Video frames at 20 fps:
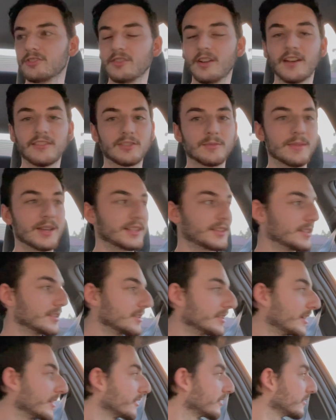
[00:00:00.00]
I have to make
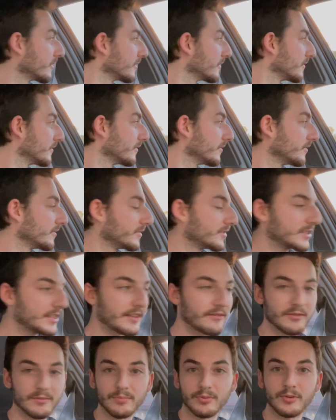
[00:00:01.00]
this like
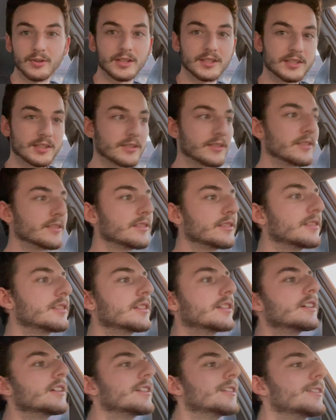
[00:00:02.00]
seven point turn.
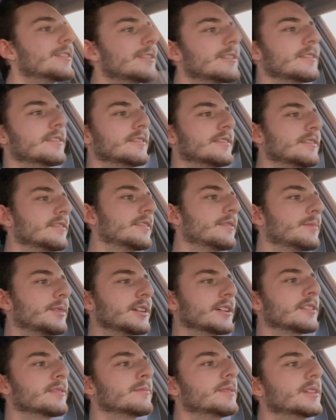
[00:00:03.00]
Am I
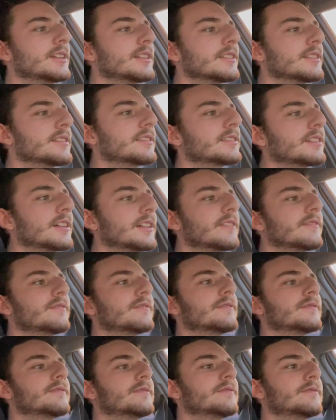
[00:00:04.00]
gonna make it this
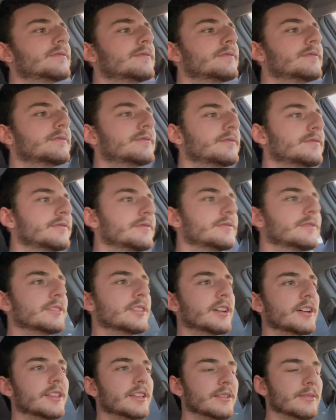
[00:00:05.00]
time?
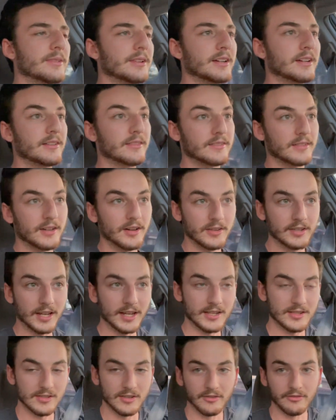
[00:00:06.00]
Oh, there we go. Okay, so